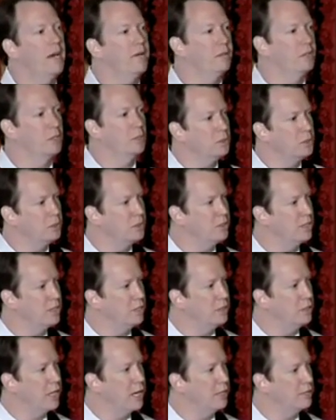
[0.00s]
evolution
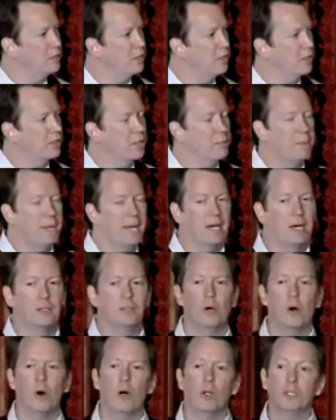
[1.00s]
that you guys talk
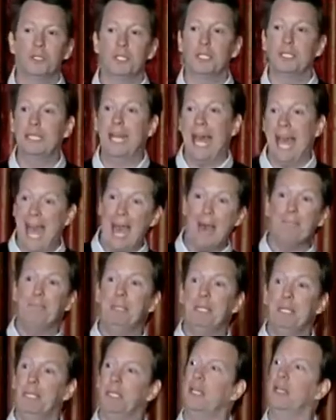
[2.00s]
about all just
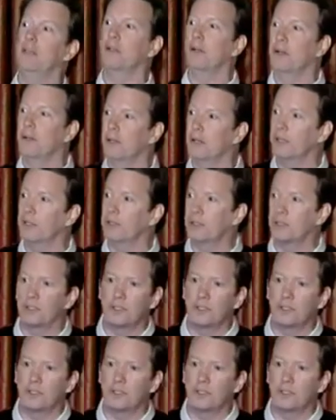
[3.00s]
happened here on Earth,